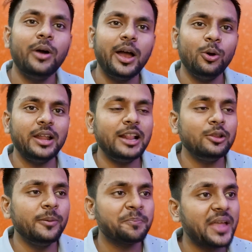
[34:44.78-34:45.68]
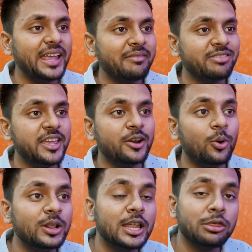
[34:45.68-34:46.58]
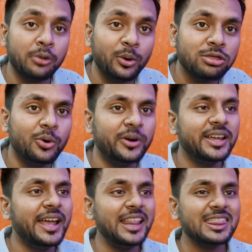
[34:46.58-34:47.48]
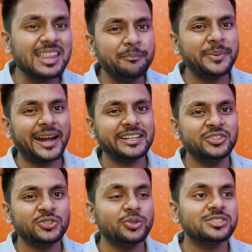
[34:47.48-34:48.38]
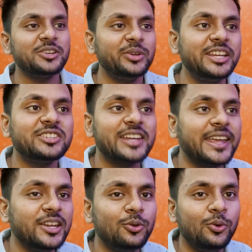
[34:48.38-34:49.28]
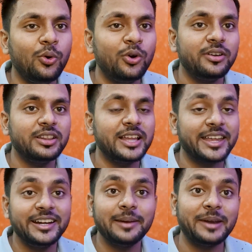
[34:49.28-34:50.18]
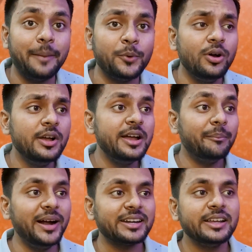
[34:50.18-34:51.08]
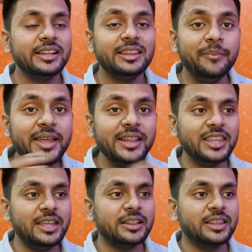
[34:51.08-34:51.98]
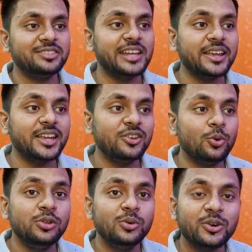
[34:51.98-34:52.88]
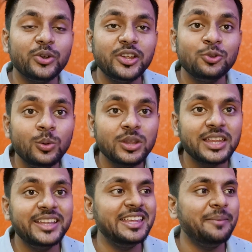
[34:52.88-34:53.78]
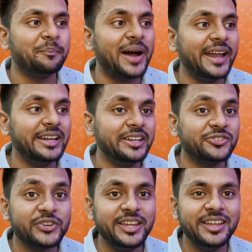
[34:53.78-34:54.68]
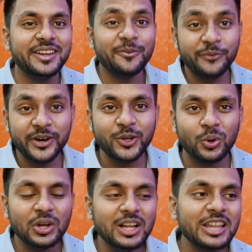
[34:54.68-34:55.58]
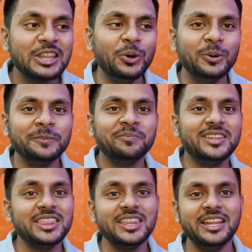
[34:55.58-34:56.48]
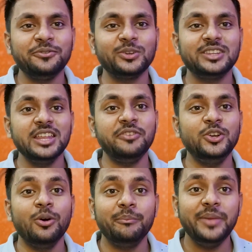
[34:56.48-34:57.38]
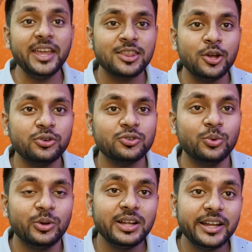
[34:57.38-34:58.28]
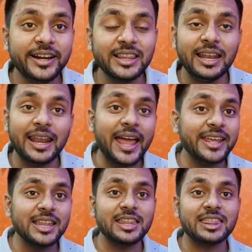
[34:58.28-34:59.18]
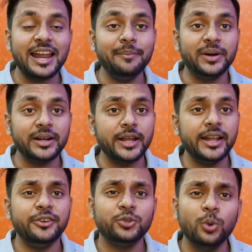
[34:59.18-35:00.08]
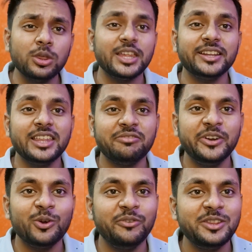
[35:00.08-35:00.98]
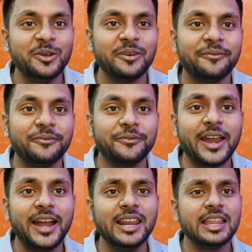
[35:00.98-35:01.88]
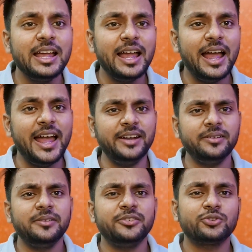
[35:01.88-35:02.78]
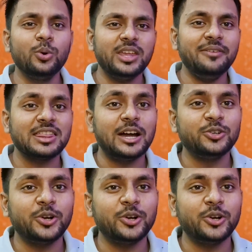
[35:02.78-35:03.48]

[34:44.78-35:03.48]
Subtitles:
Although I have shared all the source code and some practice question on the stack and queue on the GitHub repo, But the main thing, the stack enQueue you are going to use in the binary tree video. So this is it for this video. Make sure to hit the like and subscribe button and do share this video with your friends and do give a shout